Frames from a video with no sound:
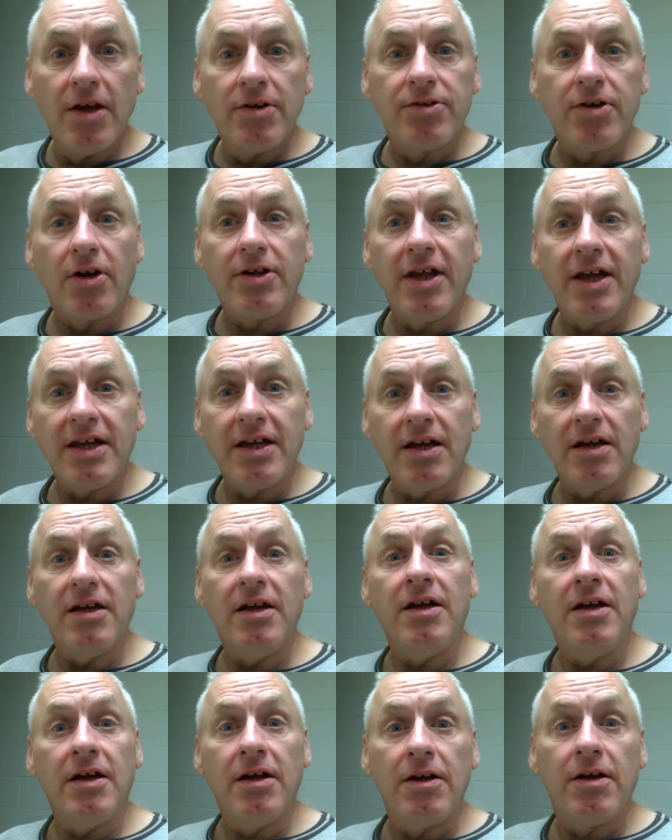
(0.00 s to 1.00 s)
So they,
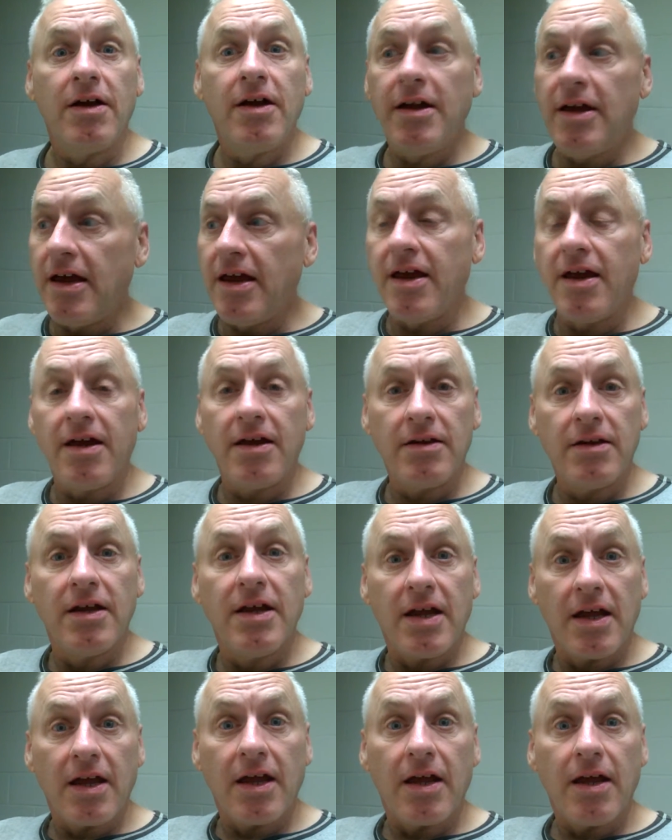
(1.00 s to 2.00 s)

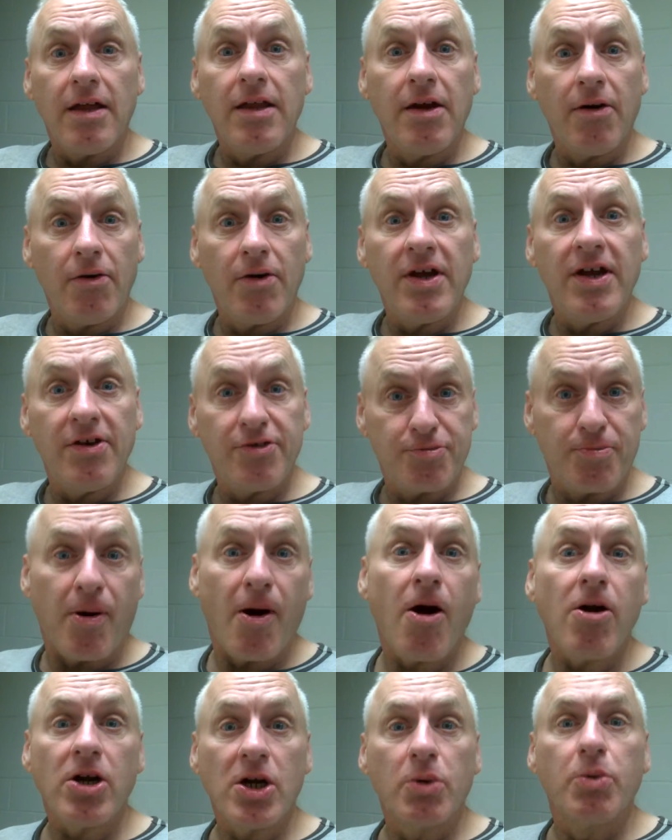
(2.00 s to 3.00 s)
and there, his
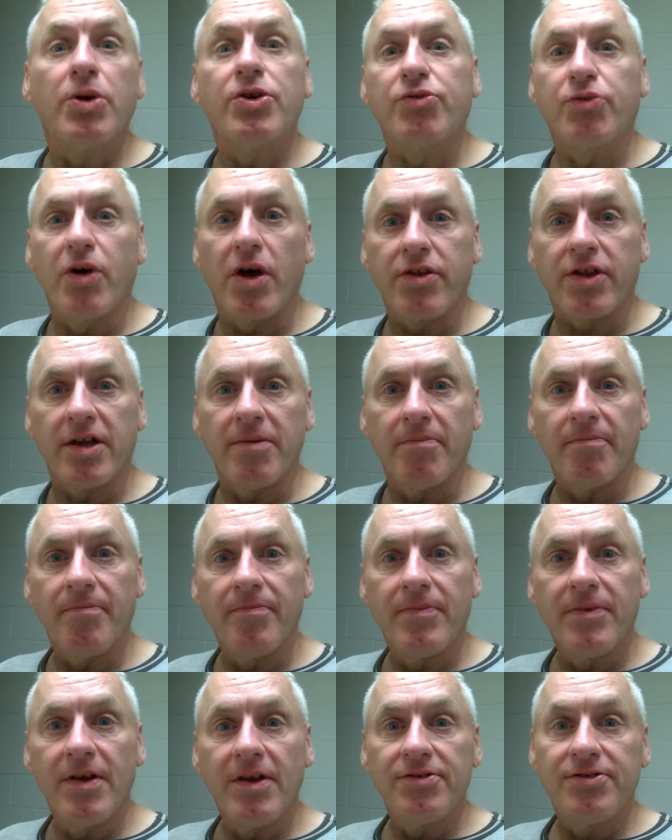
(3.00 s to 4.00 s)
partner was with him.
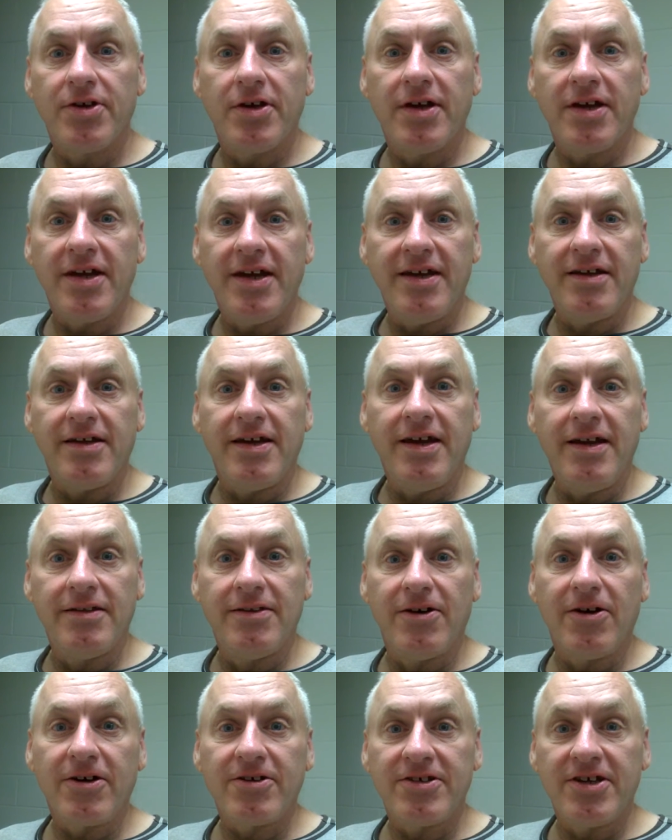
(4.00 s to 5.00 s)
So he
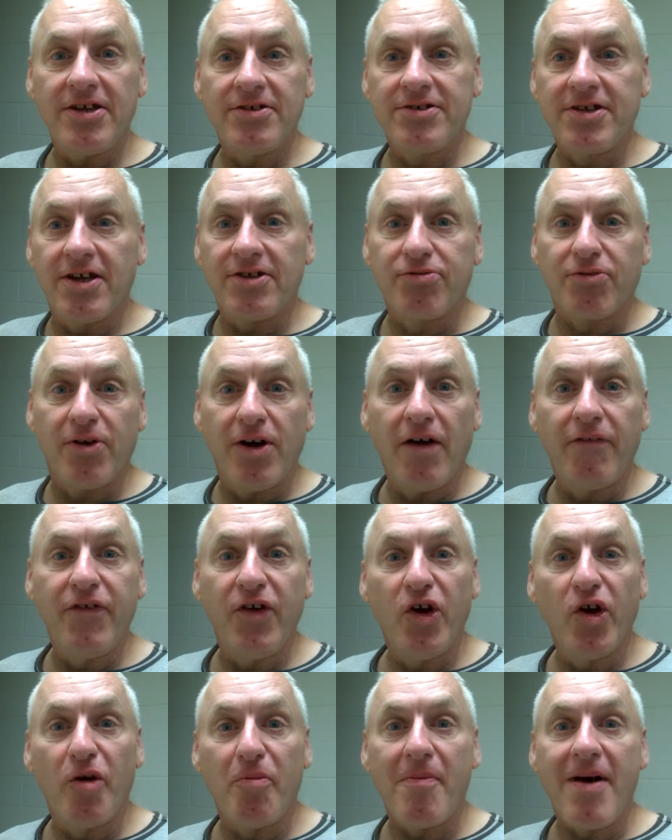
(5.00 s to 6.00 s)
looks, he says, well, if
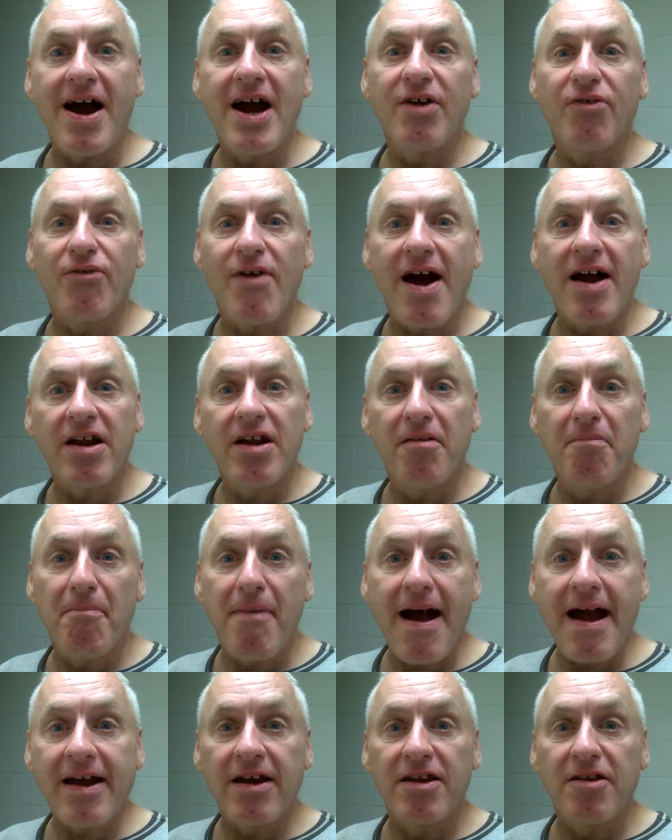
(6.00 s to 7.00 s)
you don't mind riding in the
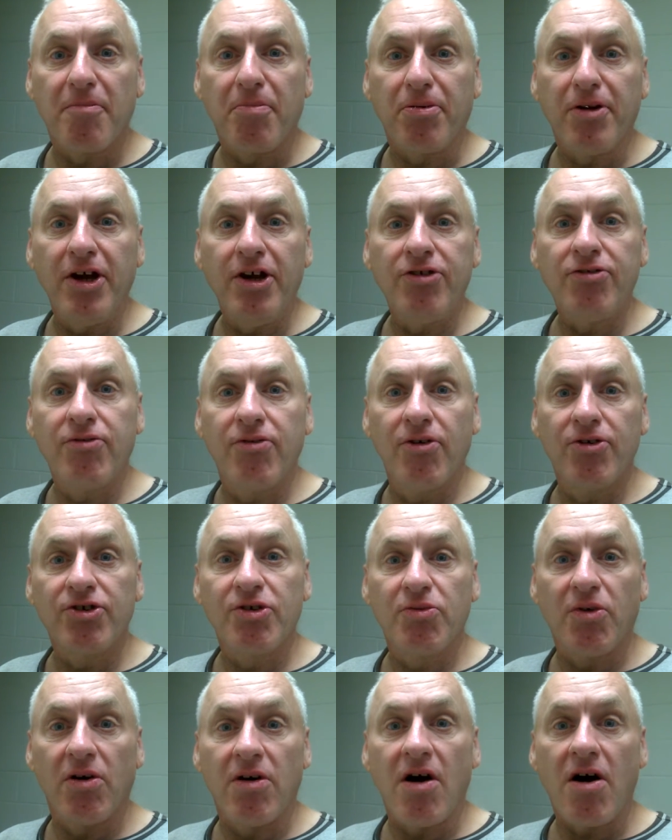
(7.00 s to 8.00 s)
back of the police
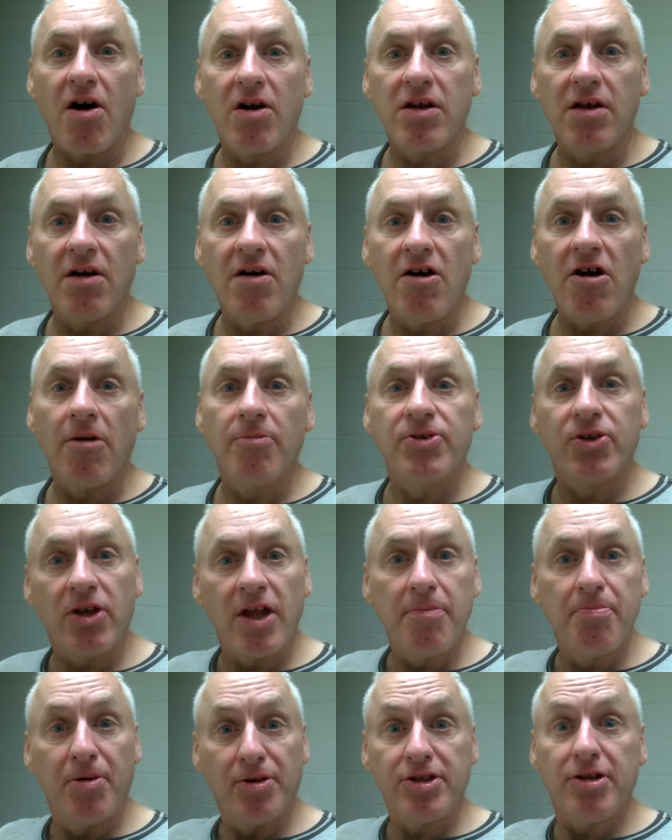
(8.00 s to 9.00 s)
cruiser, we'll haul you home. So
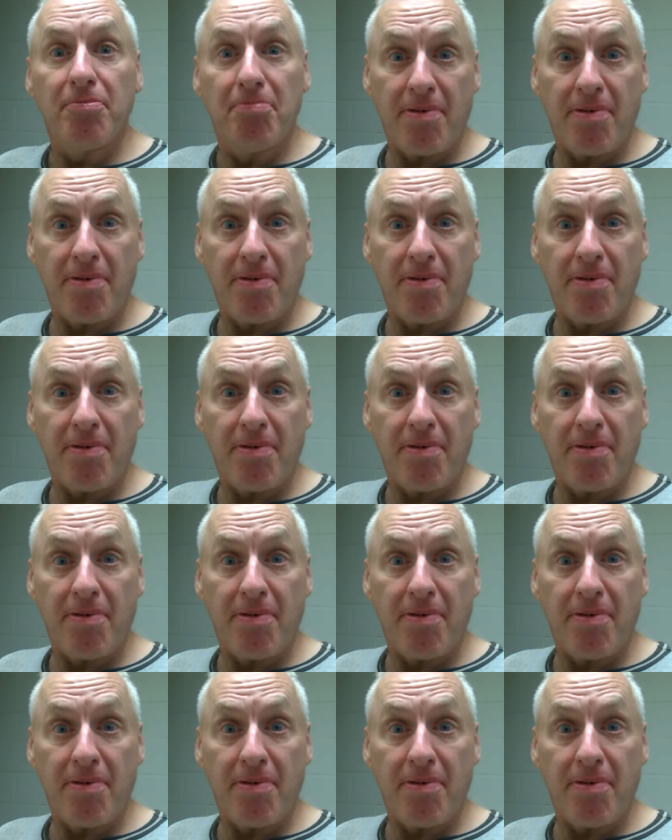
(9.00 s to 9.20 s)
they put the